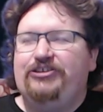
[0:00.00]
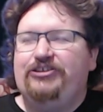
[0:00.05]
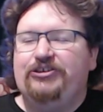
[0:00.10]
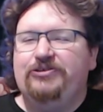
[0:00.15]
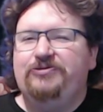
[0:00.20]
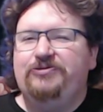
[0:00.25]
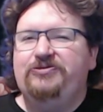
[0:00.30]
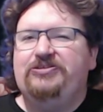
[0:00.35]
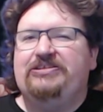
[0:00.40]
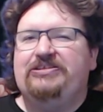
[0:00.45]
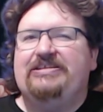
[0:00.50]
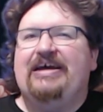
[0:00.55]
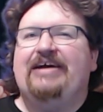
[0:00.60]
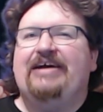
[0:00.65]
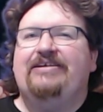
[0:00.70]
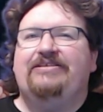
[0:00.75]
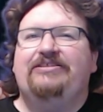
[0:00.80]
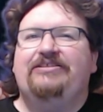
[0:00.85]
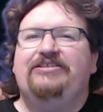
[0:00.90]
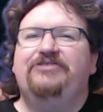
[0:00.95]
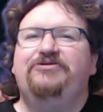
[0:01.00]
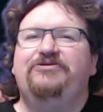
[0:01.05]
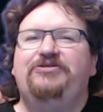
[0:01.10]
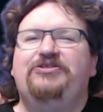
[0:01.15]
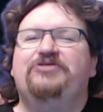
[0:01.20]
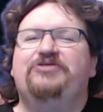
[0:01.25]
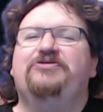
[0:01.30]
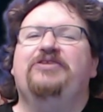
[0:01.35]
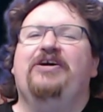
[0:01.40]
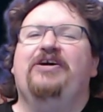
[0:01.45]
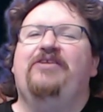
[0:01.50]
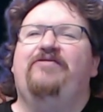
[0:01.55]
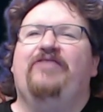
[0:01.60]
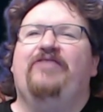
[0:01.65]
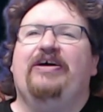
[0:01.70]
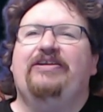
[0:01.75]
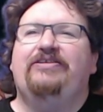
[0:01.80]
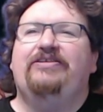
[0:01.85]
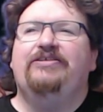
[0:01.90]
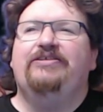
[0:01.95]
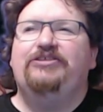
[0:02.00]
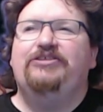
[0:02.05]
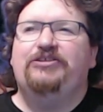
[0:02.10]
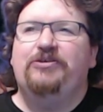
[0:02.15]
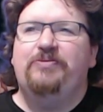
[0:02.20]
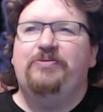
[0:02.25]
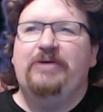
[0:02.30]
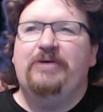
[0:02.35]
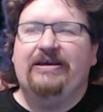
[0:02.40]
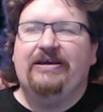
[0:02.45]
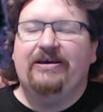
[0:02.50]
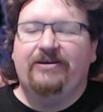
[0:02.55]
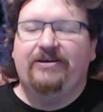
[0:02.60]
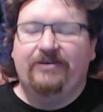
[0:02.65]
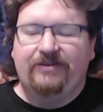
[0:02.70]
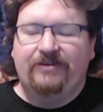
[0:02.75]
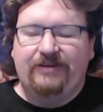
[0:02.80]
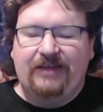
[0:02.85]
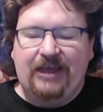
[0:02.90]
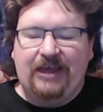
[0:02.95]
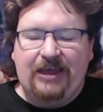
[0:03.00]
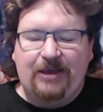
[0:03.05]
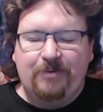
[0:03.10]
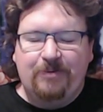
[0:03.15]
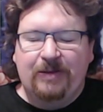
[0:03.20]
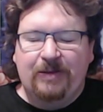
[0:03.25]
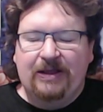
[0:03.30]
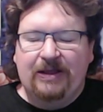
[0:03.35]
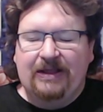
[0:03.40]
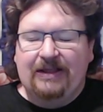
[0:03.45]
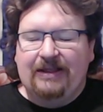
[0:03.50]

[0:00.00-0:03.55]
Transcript: use that to your advantage to make a good game,